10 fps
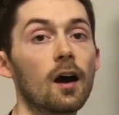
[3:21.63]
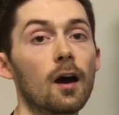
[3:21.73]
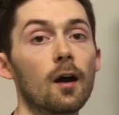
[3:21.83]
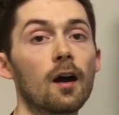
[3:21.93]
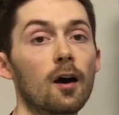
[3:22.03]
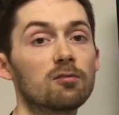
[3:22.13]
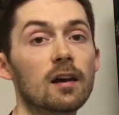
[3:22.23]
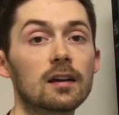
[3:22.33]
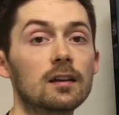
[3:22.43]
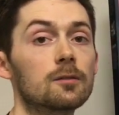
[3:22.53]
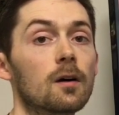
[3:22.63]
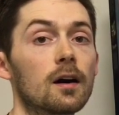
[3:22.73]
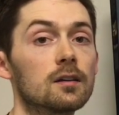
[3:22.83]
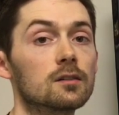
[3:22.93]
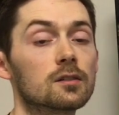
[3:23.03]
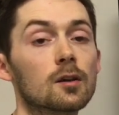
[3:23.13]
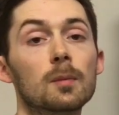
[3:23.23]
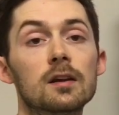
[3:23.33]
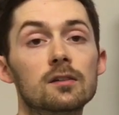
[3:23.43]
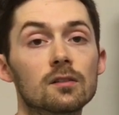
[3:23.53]
I'd regularly find
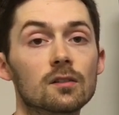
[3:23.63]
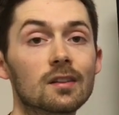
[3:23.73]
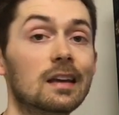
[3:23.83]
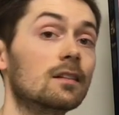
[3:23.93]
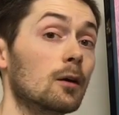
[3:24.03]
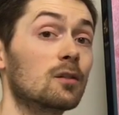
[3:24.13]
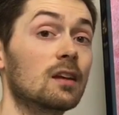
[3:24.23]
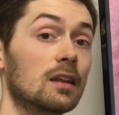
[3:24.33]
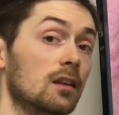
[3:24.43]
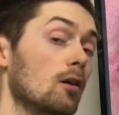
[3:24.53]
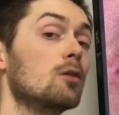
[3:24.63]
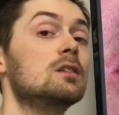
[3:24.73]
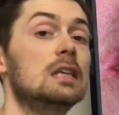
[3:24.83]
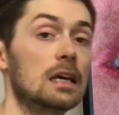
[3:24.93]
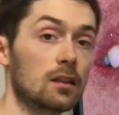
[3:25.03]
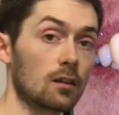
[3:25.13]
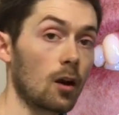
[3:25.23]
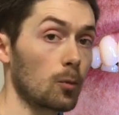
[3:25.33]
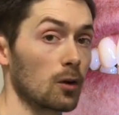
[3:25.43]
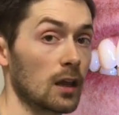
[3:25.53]
some patients think that they were seeing their own teeth
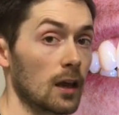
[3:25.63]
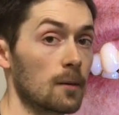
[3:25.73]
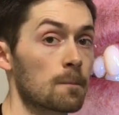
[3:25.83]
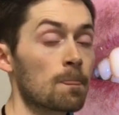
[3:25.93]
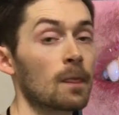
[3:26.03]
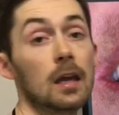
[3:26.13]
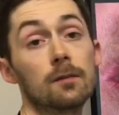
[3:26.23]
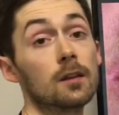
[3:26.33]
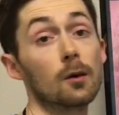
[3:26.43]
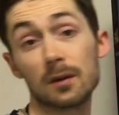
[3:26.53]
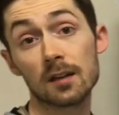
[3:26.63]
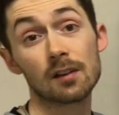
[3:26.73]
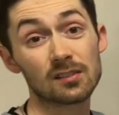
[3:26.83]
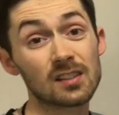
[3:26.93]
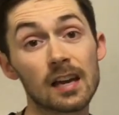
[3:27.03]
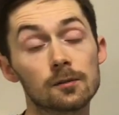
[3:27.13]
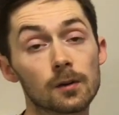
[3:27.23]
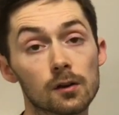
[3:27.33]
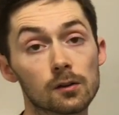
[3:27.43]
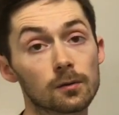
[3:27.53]
up on here, even though we'd never actually taken
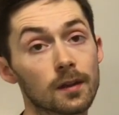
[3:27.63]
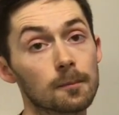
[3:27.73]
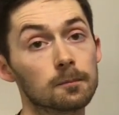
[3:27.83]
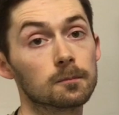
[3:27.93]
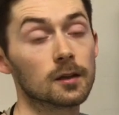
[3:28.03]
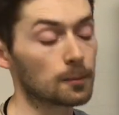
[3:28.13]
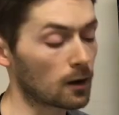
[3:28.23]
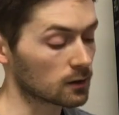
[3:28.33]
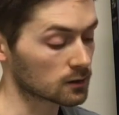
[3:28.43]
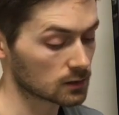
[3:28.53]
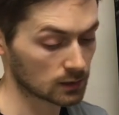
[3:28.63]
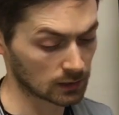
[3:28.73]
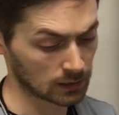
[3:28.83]
photos for them in the past.